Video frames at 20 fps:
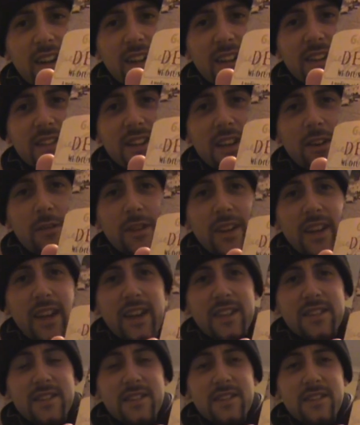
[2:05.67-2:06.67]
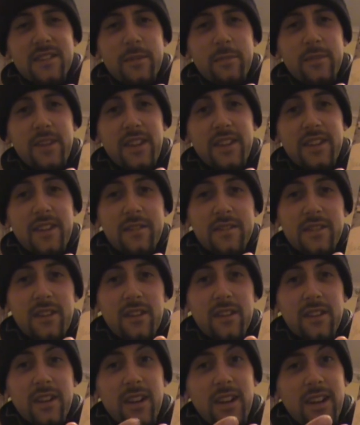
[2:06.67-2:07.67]
let's go and get some details
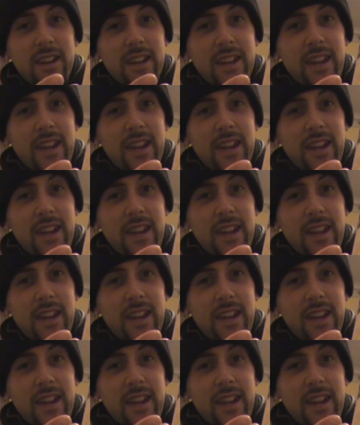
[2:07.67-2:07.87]
on